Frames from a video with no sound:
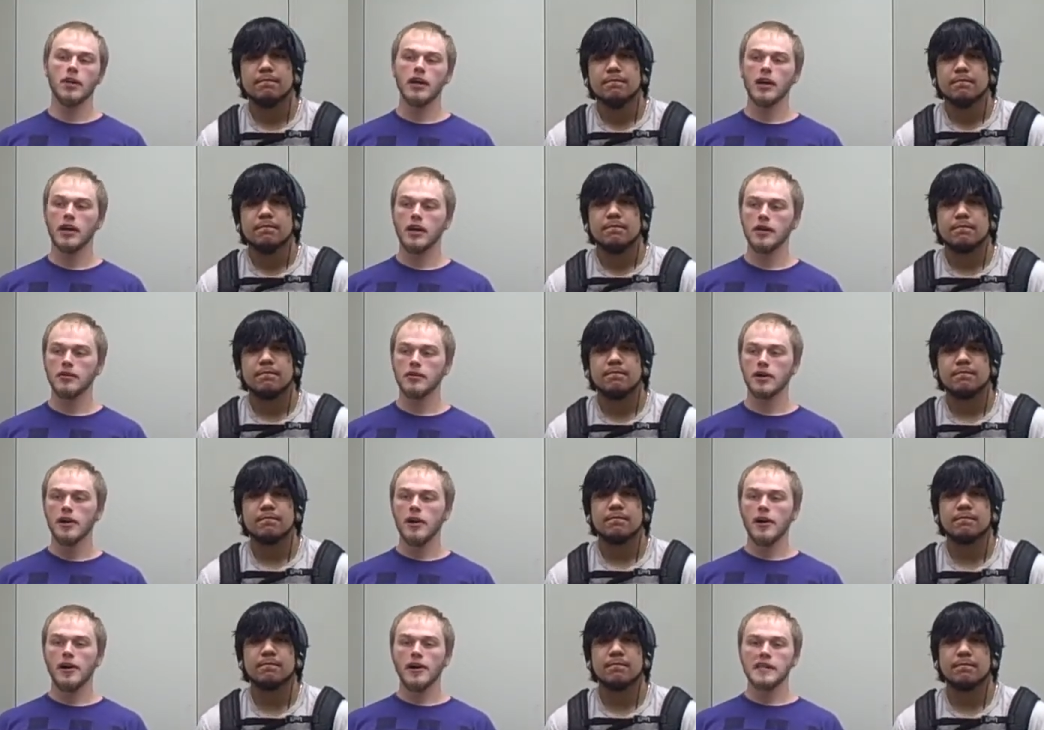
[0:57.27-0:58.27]
Speaker 1: And
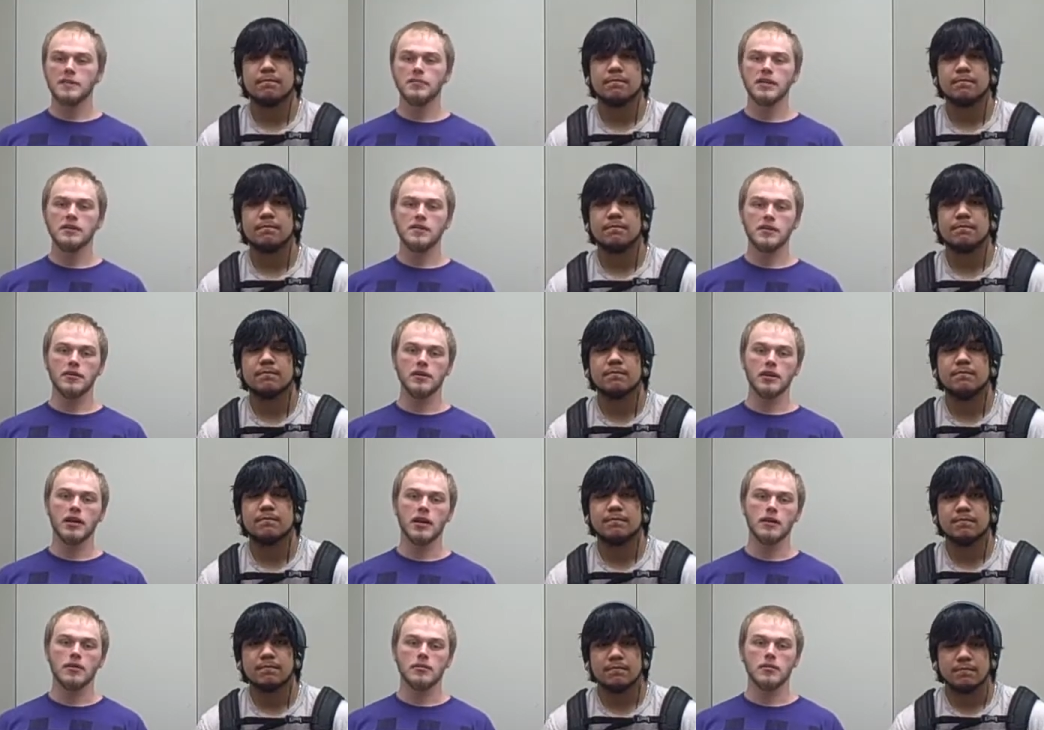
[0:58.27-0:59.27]
that's basically
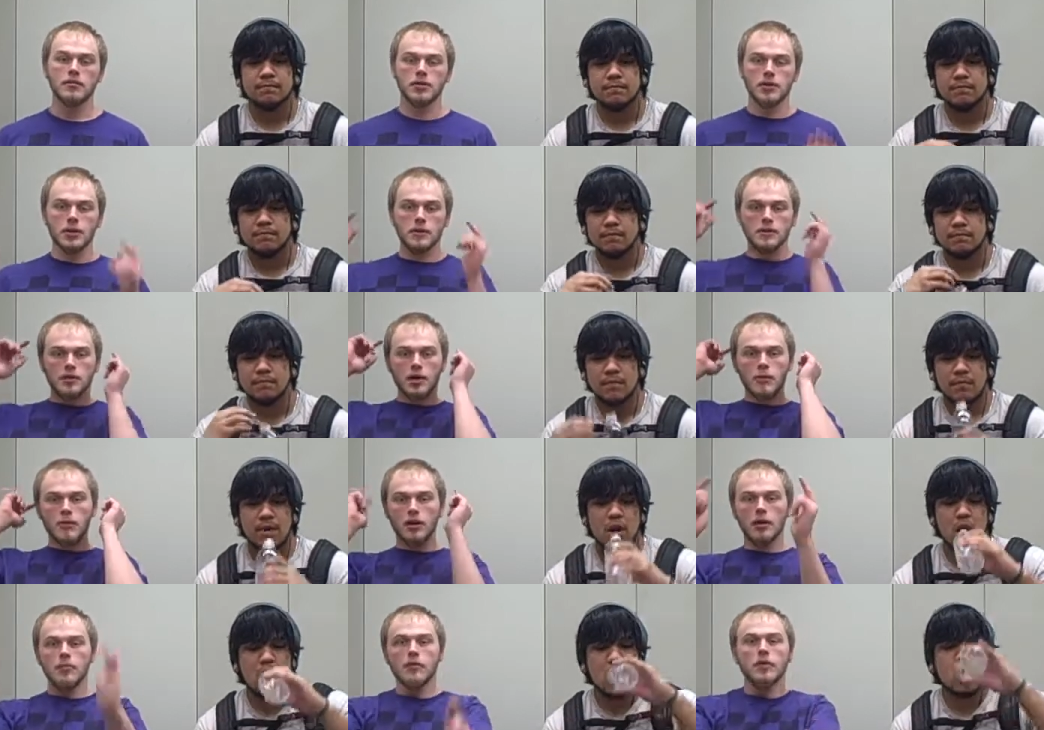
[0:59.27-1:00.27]
it. New shows
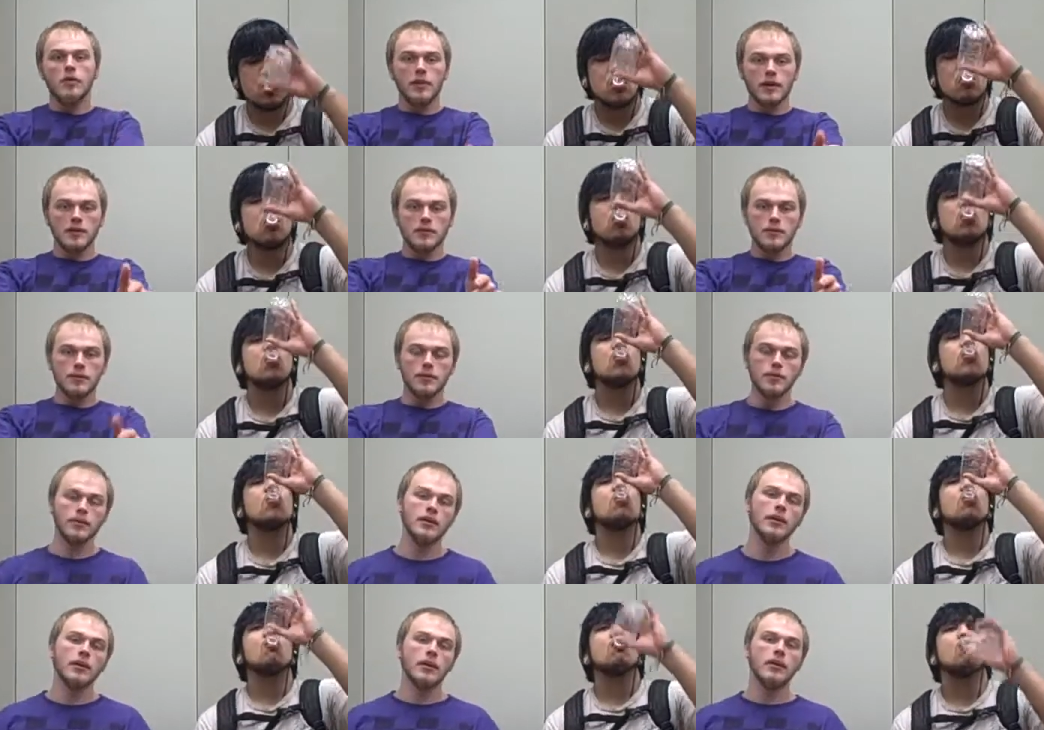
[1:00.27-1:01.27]
coming up your way
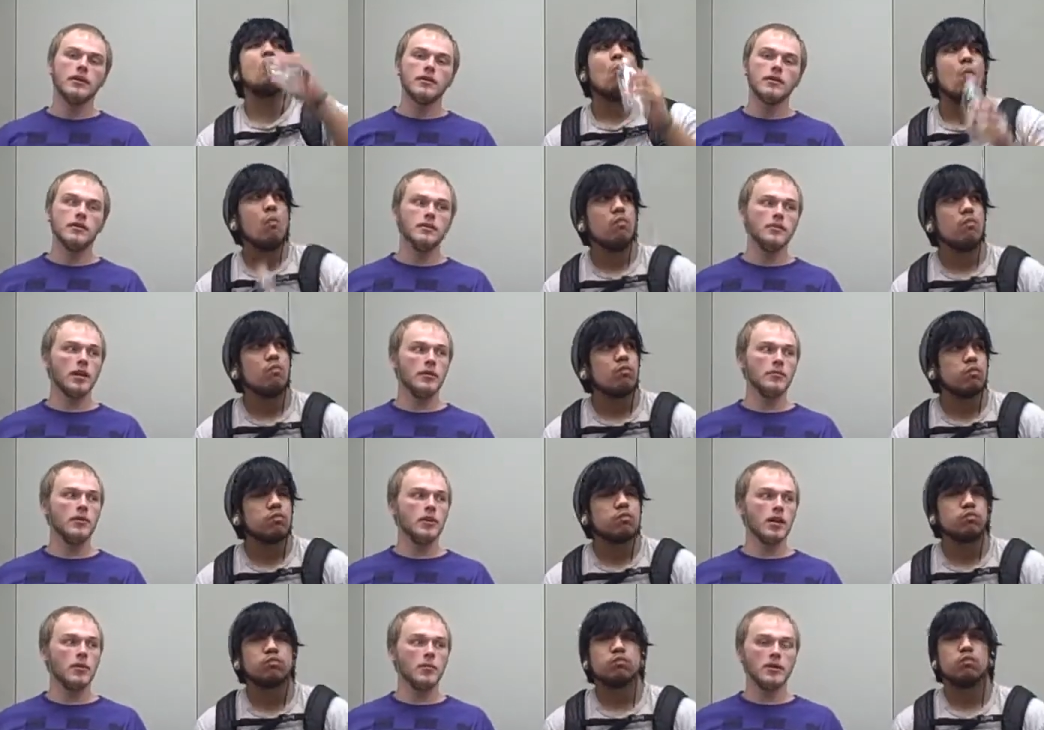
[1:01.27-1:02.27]
soon new demo
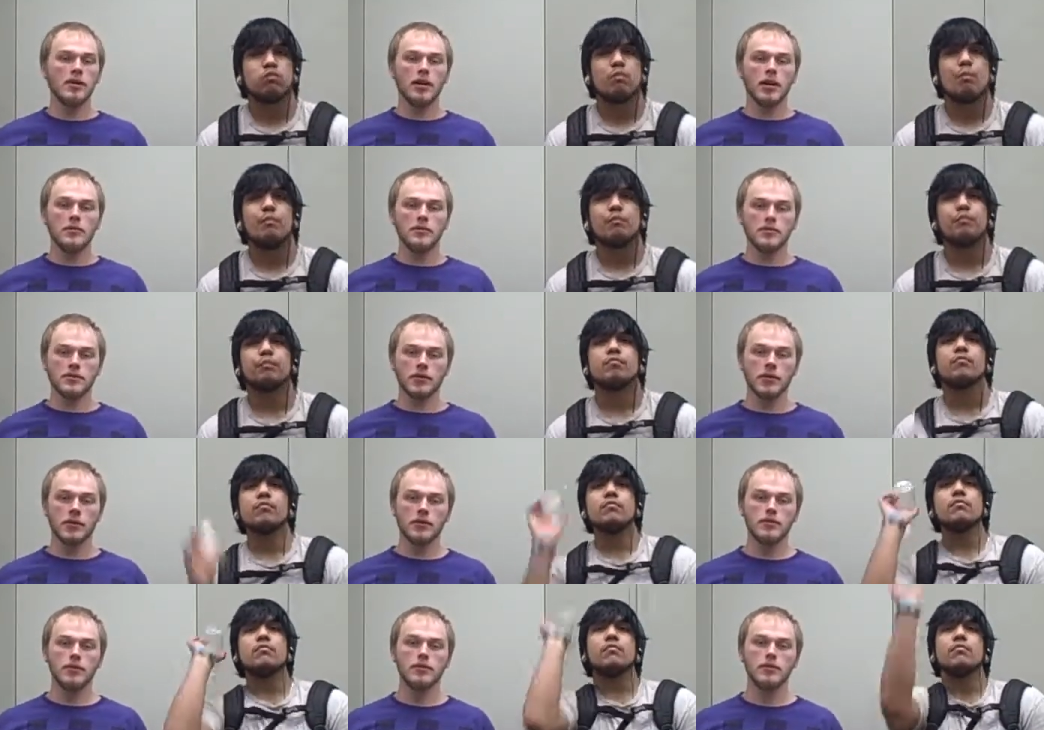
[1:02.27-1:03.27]
coming up,
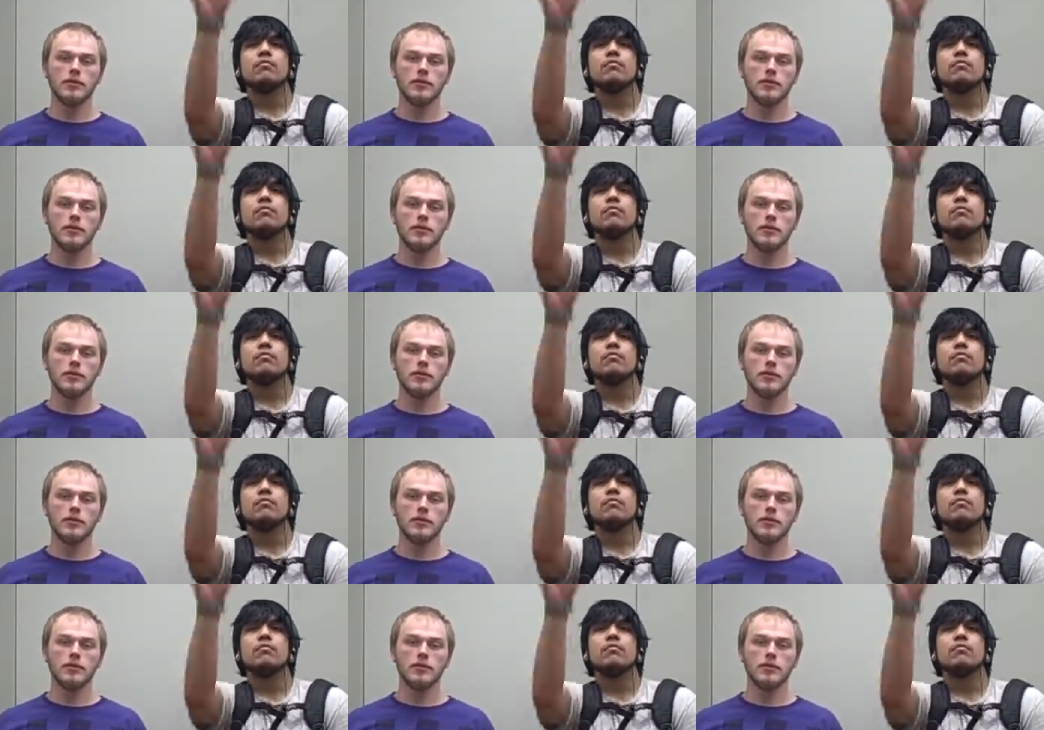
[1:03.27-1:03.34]
so